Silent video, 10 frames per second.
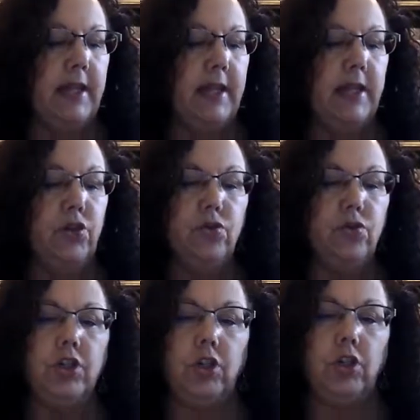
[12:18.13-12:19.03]
and then
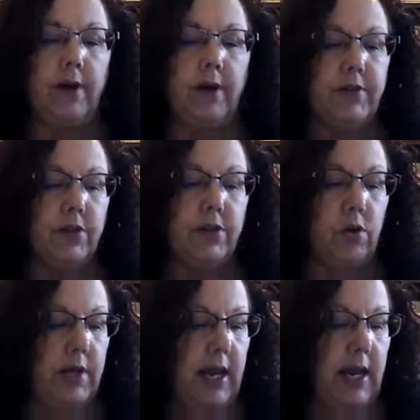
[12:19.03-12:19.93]
use your reference
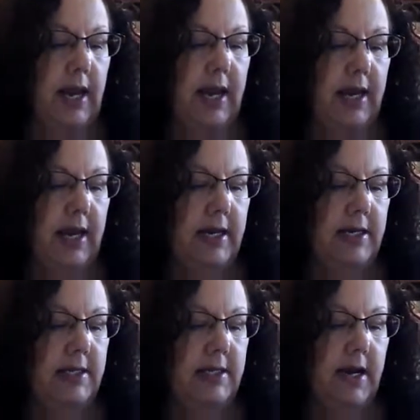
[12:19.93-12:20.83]
code.
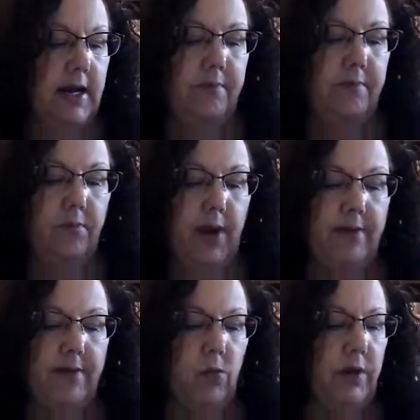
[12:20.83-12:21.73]
And we
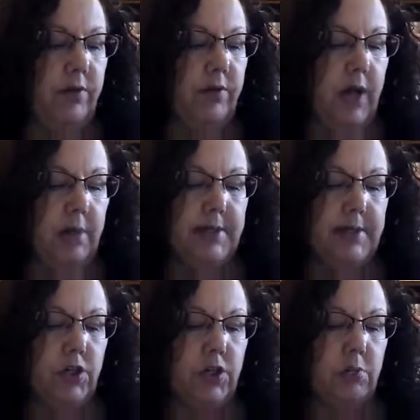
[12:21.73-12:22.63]
have a wonderful
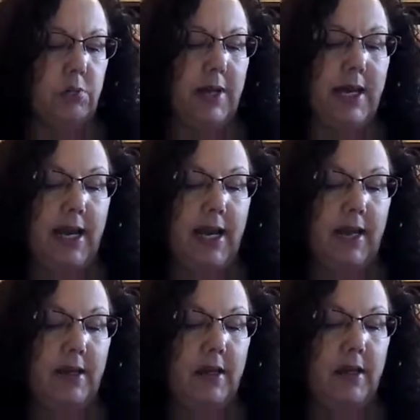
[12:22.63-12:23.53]
compensation plan,
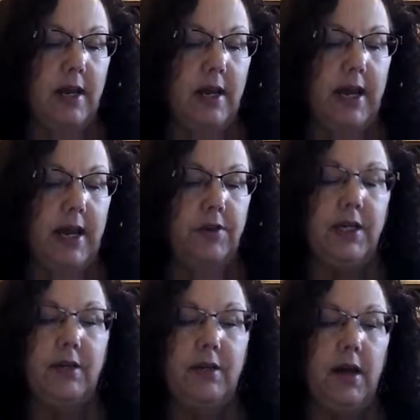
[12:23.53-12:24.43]
and now
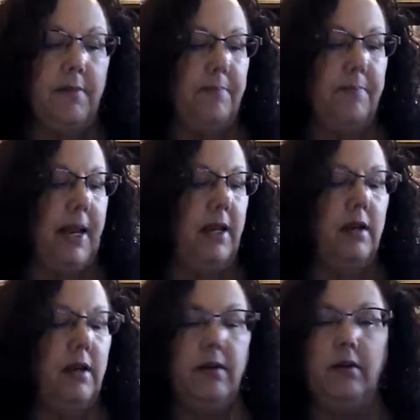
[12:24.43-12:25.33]
you get
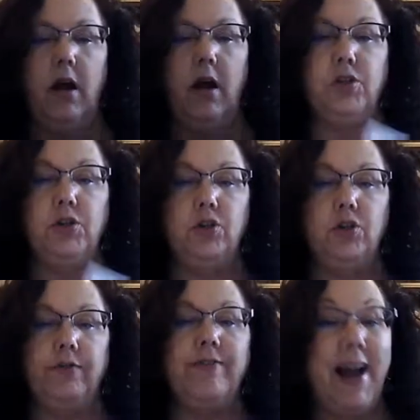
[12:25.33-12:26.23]
paid up
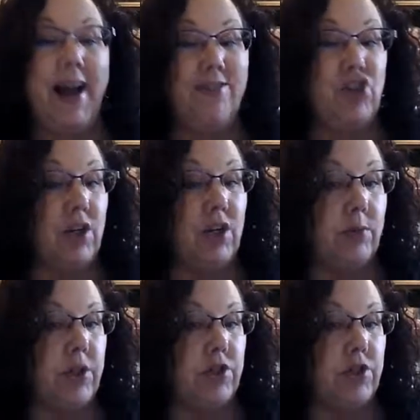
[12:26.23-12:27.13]
to 5
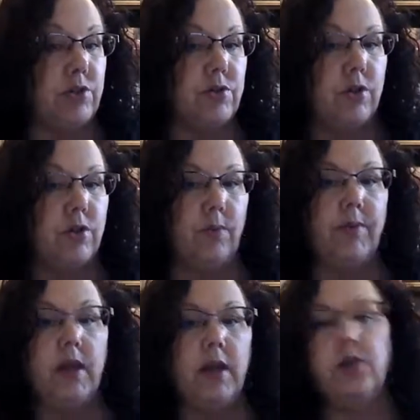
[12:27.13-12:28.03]
generations. So
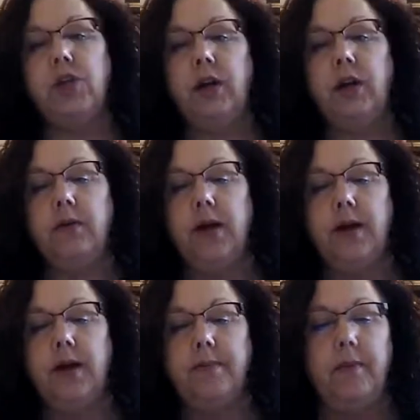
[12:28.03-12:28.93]
share
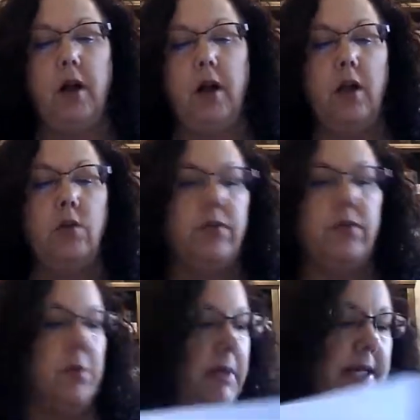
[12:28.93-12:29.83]
all
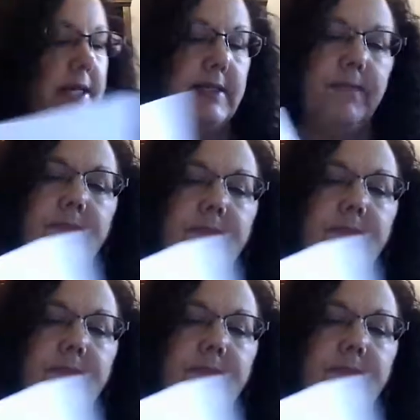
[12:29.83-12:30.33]
over the place.